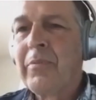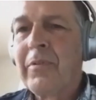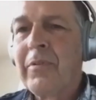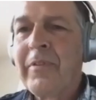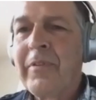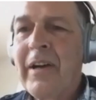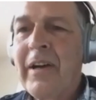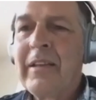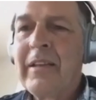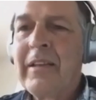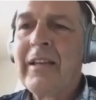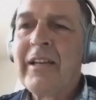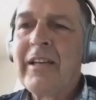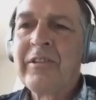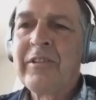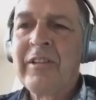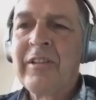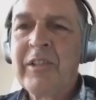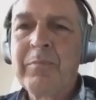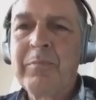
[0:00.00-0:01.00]
providing
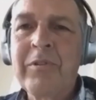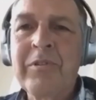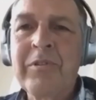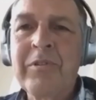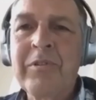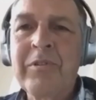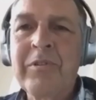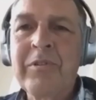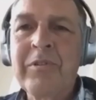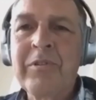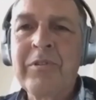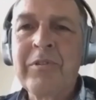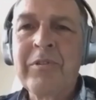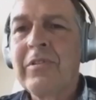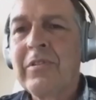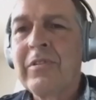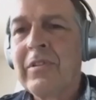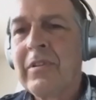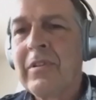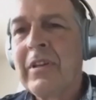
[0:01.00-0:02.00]
gas transport
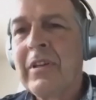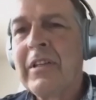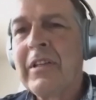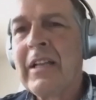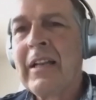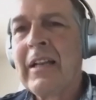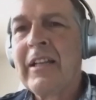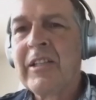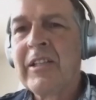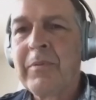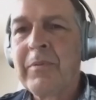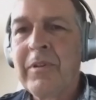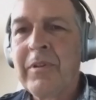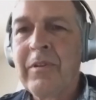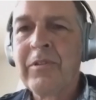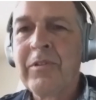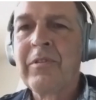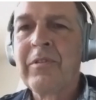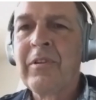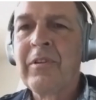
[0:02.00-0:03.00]
services in the Netherlands,
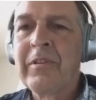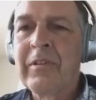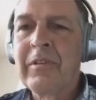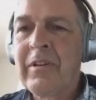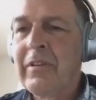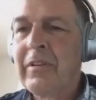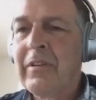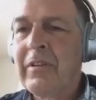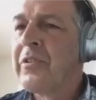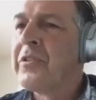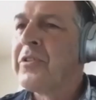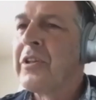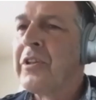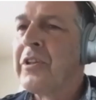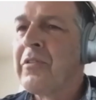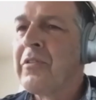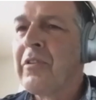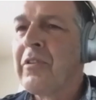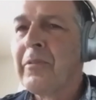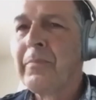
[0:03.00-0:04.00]
but also in other countries
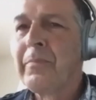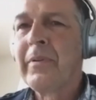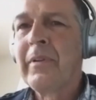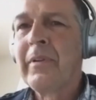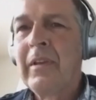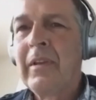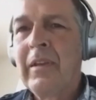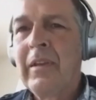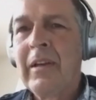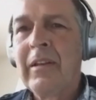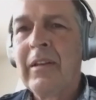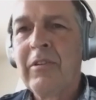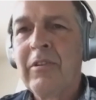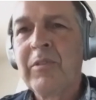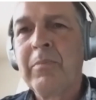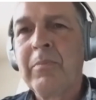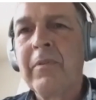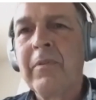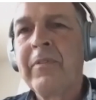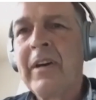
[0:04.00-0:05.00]
in Europe. And
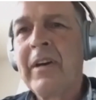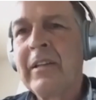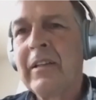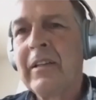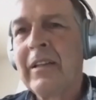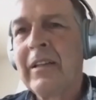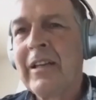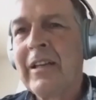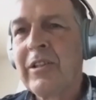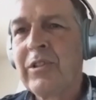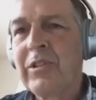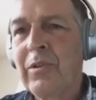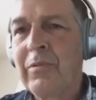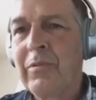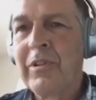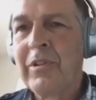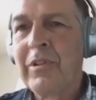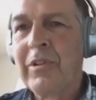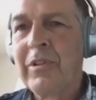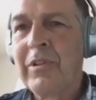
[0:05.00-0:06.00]
also providing gas
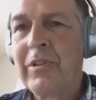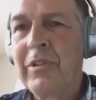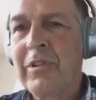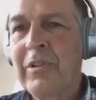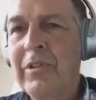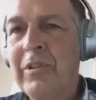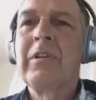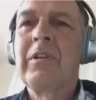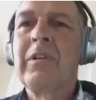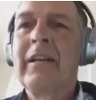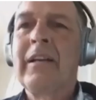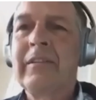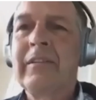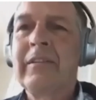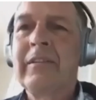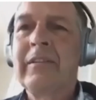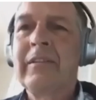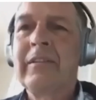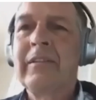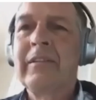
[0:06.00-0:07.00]
storage services like
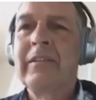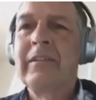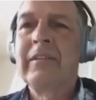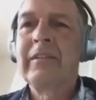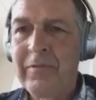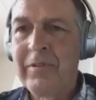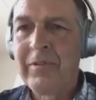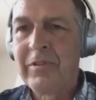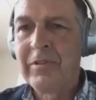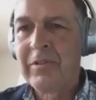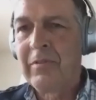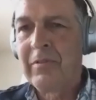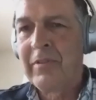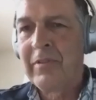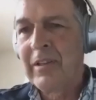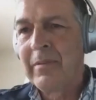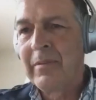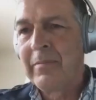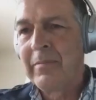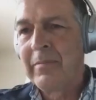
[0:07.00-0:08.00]
the South Caverns
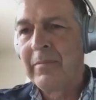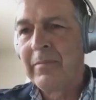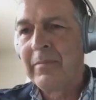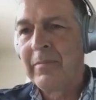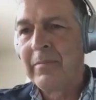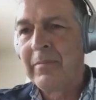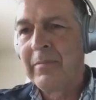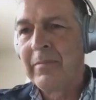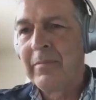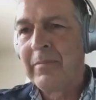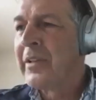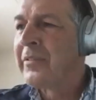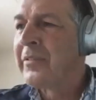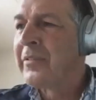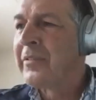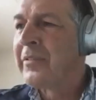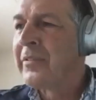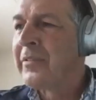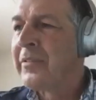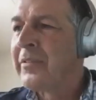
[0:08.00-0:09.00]
already mentioned by
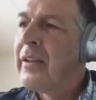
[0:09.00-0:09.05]
Patrick